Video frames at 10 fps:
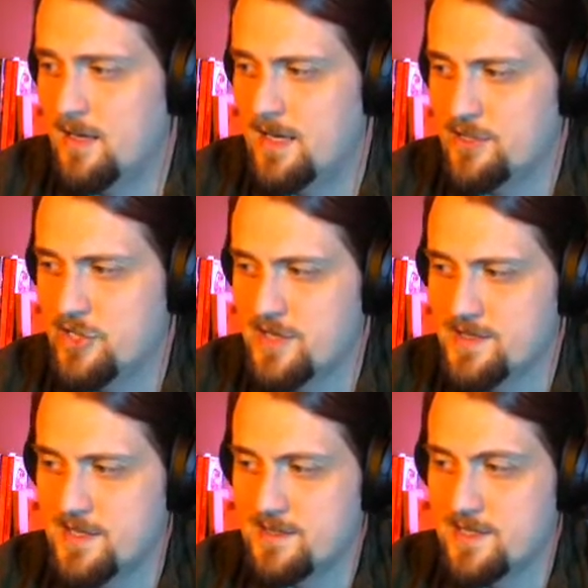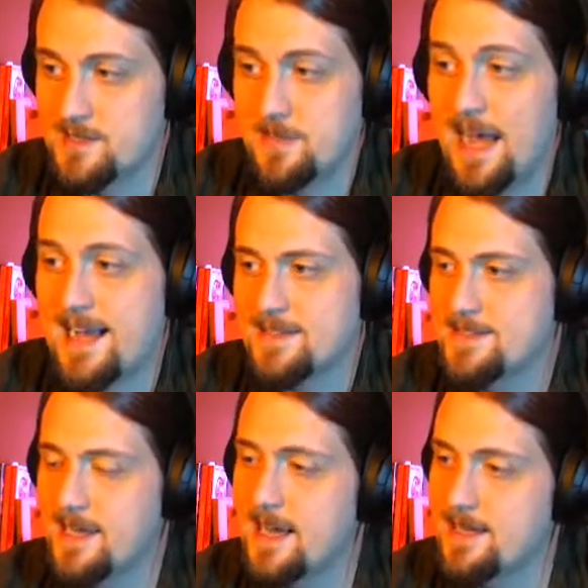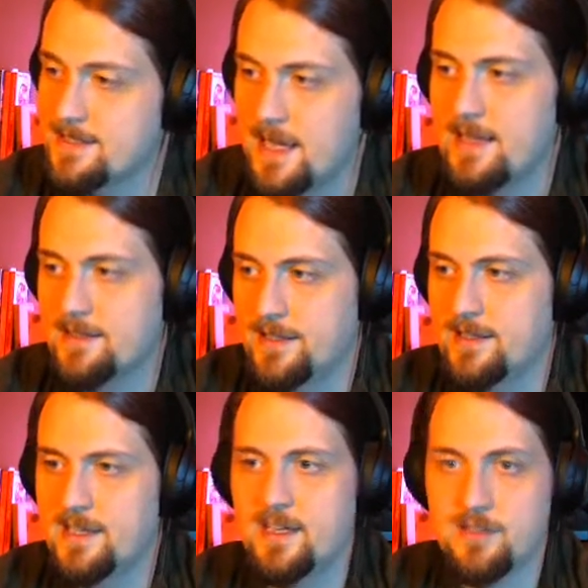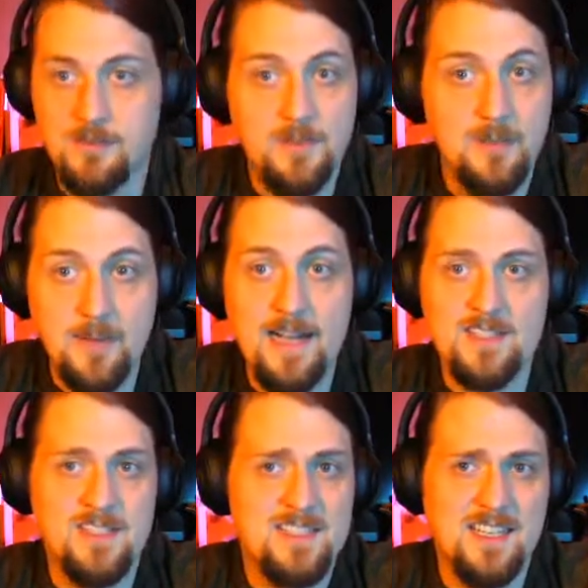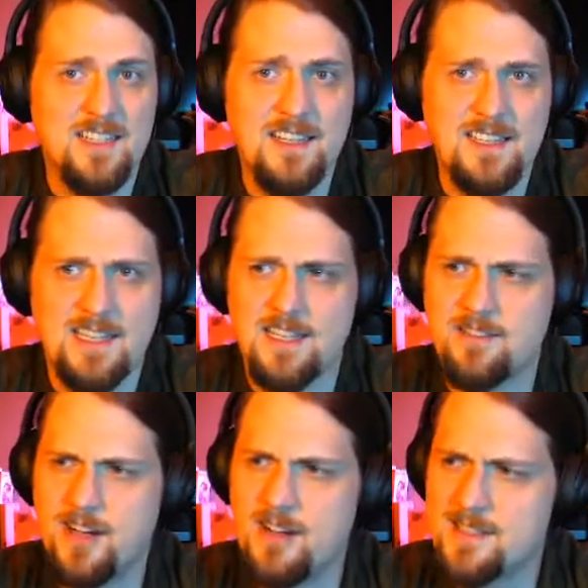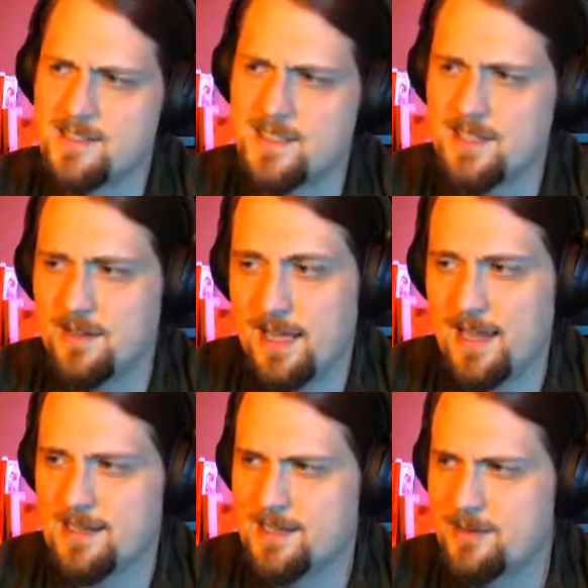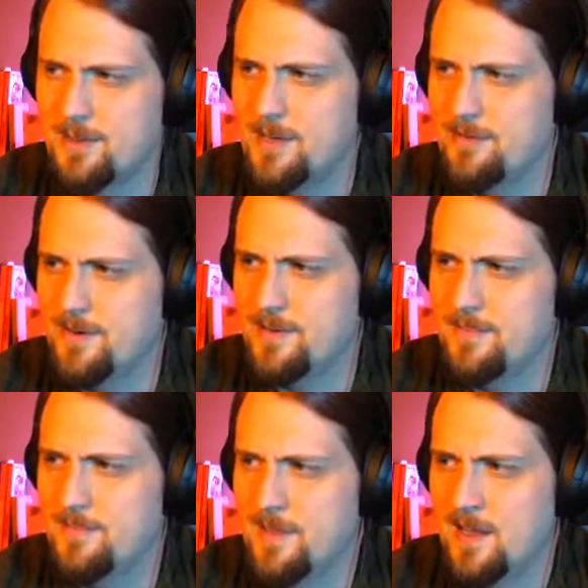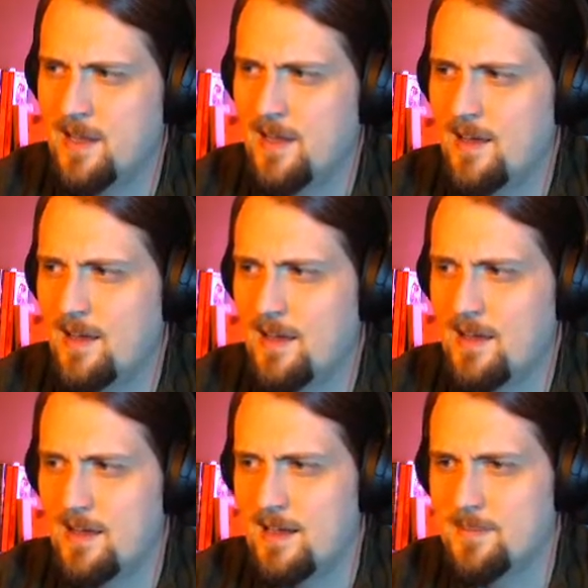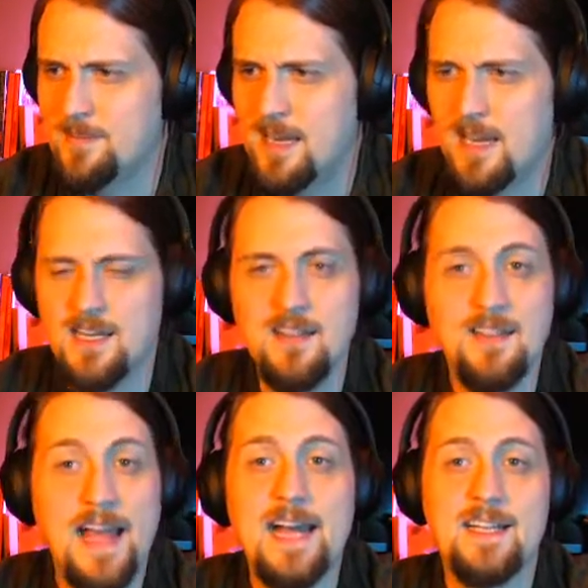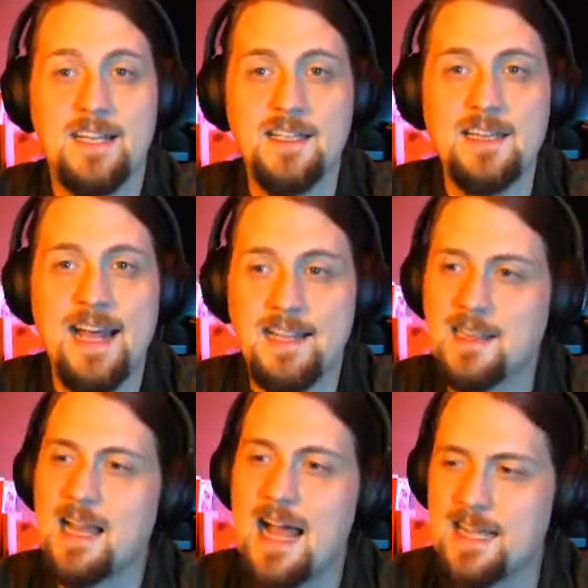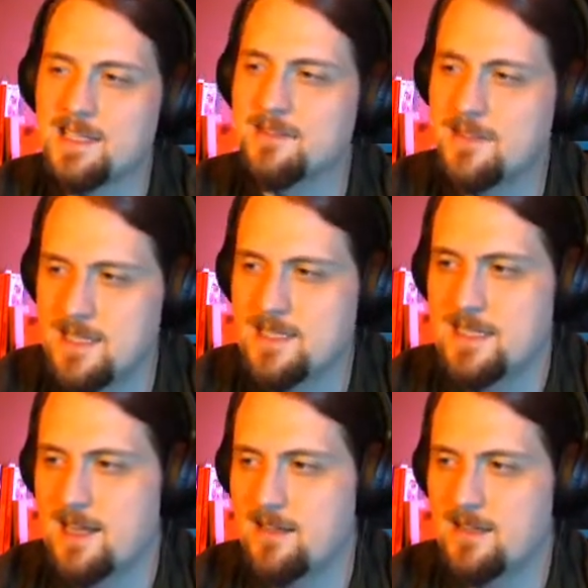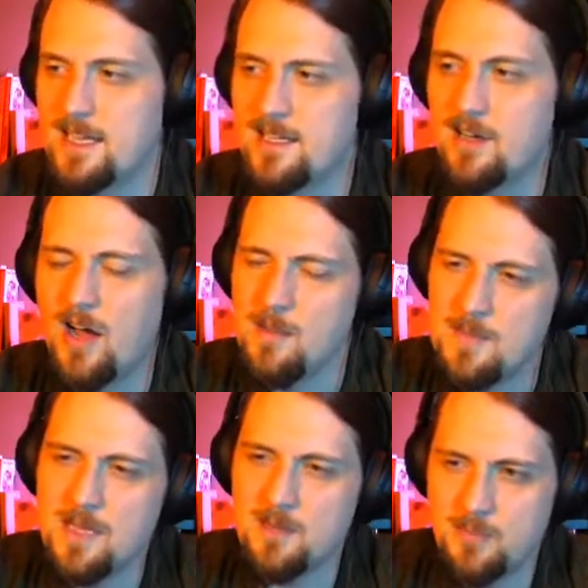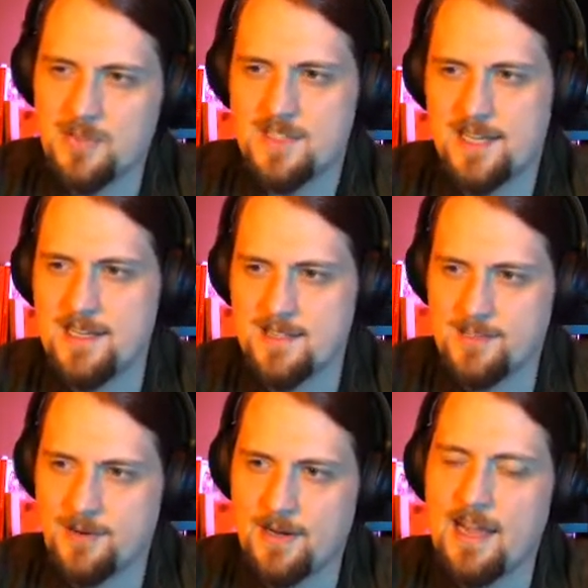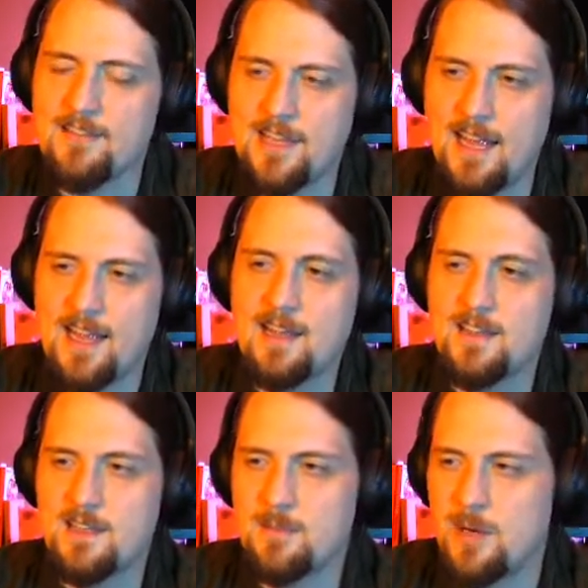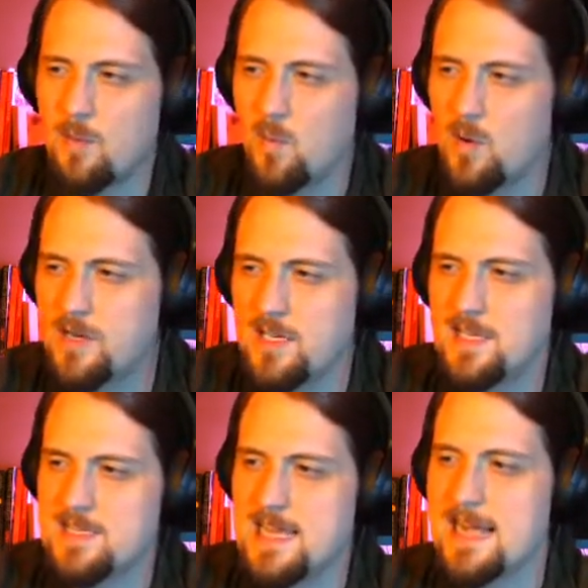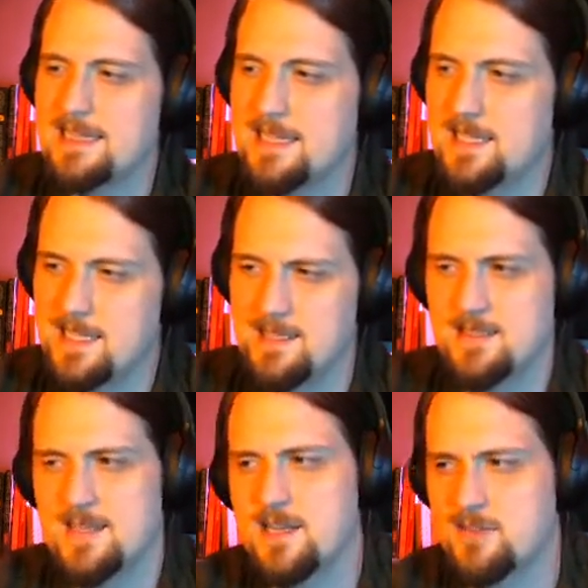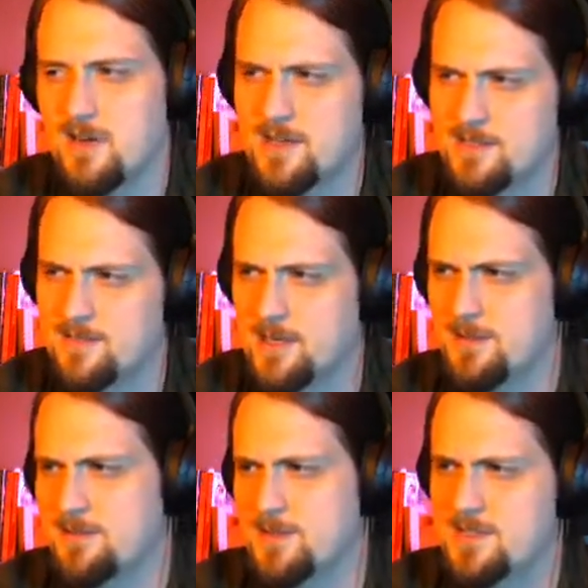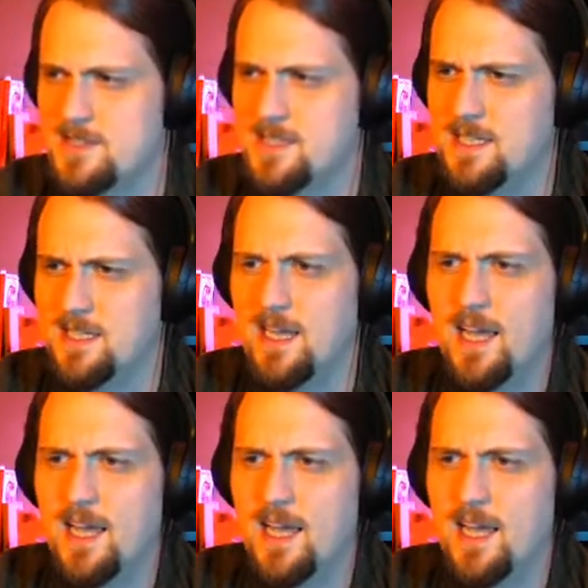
GS says his past. Yeah, exactly. Like it could be a past, just anything that kind of haunts that you can't get away from. And in that lack of detail, in not being precise or heavy-handed about what exactly it is that draws him out over the sea,